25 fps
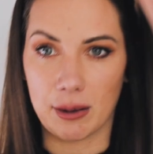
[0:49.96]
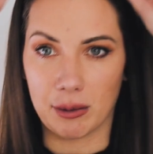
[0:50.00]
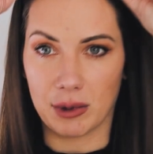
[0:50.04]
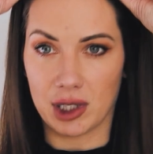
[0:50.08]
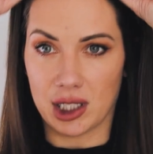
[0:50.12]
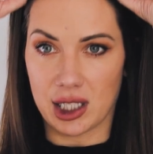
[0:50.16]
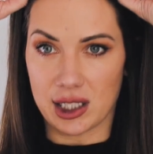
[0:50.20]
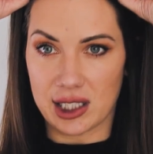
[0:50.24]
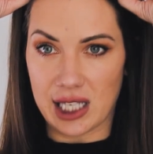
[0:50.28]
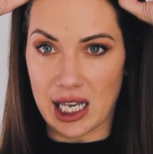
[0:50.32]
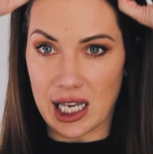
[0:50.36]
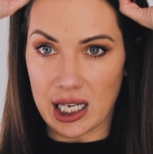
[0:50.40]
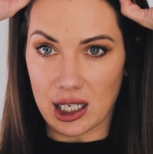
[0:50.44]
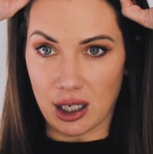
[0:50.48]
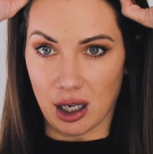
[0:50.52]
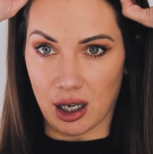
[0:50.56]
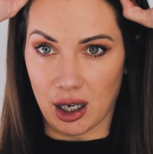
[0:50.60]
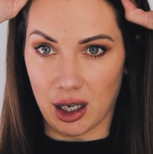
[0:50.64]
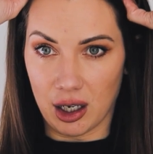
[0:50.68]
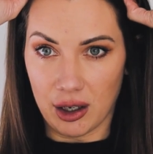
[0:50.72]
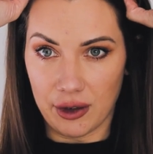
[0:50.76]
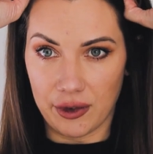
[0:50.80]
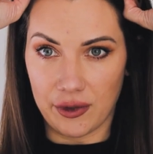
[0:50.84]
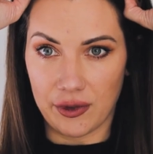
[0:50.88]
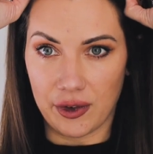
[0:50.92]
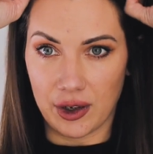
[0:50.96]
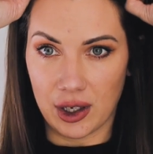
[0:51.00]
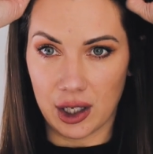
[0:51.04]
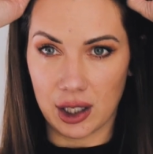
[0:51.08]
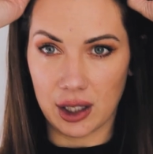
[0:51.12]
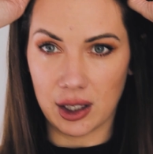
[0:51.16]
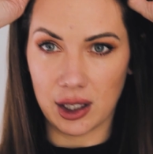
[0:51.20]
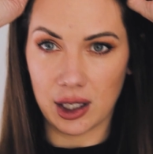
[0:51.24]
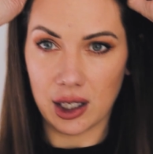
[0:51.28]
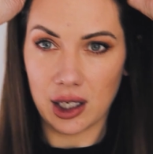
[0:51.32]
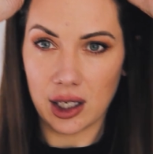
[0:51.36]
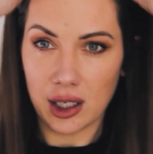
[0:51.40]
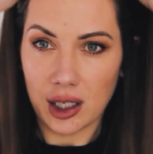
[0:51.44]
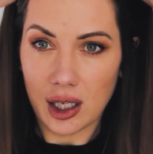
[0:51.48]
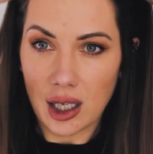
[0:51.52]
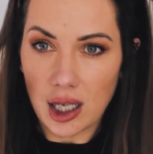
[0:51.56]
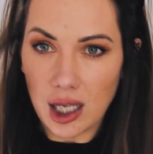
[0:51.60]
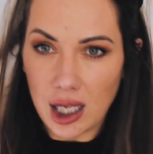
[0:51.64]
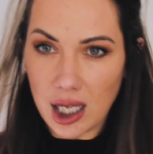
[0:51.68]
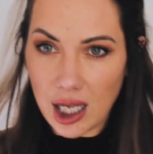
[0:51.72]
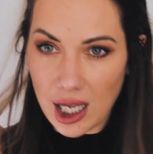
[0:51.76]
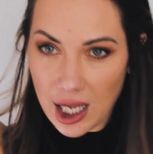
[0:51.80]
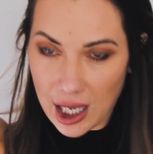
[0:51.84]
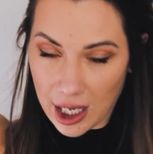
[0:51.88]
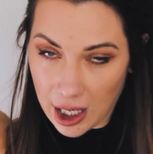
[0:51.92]
I'm going to take off
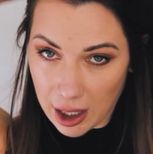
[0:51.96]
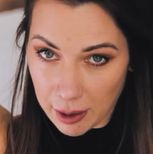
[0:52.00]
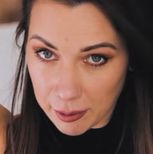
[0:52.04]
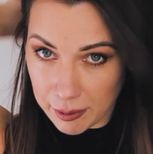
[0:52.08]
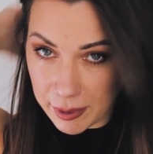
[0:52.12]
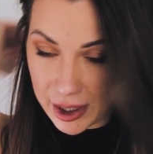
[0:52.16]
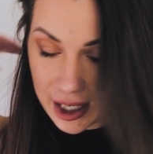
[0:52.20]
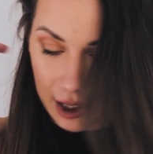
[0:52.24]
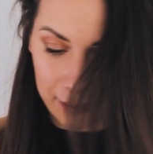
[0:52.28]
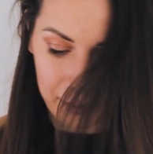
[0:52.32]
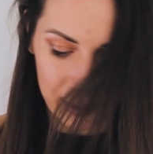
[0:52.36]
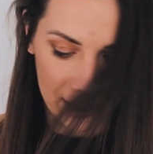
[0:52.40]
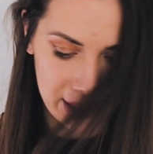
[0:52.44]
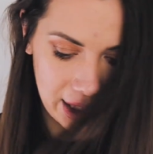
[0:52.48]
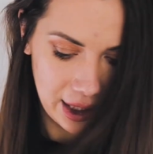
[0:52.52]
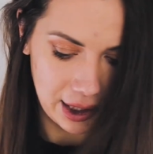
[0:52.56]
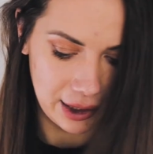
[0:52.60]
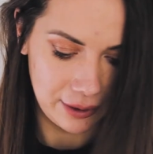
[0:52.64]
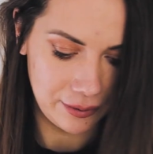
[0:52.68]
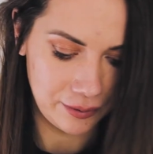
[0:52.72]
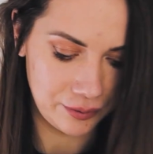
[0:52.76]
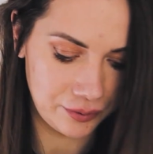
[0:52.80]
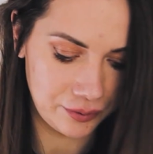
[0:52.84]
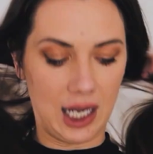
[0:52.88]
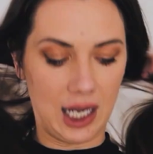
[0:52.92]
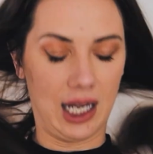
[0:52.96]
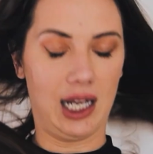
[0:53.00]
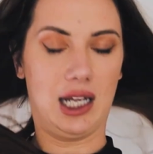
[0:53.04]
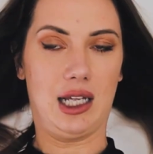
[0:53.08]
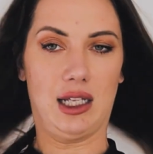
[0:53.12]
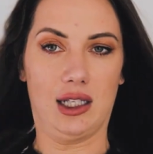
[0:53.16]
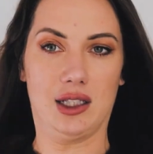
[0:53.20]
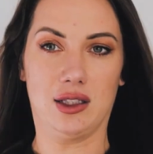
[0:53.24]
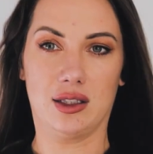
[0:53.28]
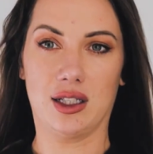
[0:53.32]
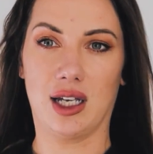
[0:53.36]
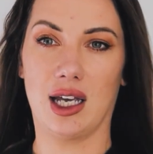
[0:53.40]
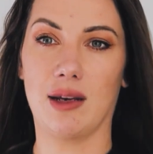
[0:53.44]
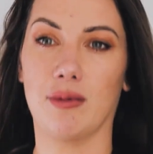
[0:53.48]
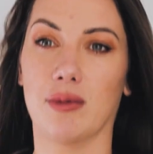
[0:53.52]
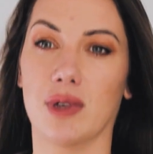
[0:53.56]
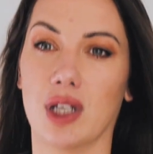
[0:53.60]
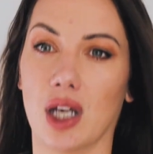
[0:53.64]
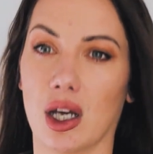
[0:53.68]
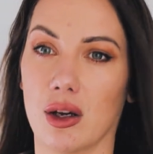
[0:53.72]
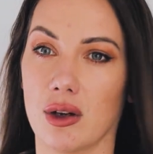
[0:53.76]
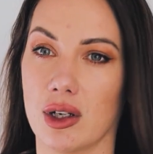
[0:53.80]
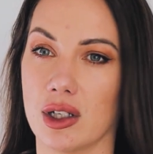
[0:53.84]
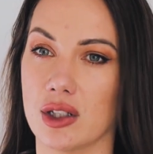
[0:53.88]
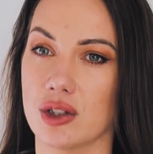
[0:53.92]
my headband here, and I'm
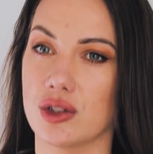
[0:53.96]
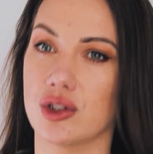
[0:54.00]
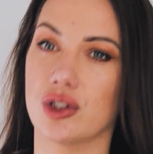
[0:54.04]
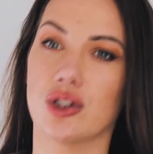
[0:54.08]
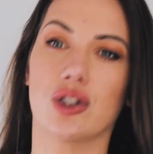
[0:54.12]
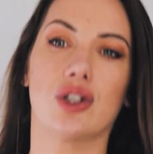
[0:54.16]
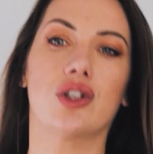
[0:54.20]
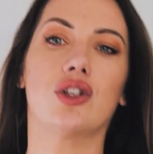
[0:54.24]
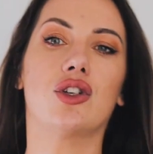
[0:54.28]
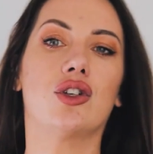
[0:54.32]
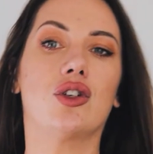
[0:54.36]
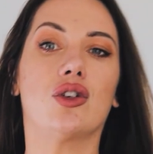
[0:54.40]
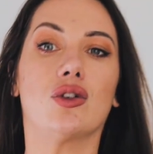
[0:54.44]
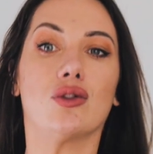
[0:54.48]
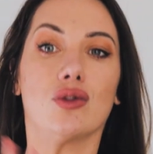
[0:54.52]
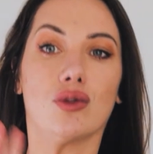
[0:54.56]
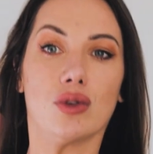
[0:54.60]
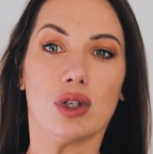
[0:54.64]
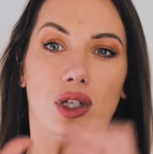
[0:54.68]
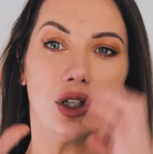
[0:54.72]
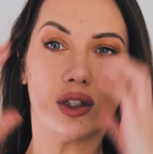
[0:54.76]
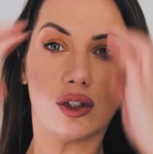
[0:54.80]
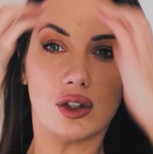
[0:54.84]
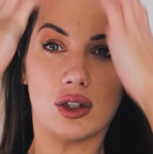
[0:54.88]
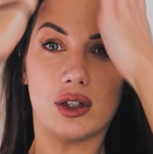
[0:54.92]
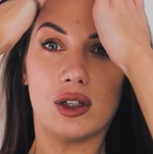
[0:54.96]
going to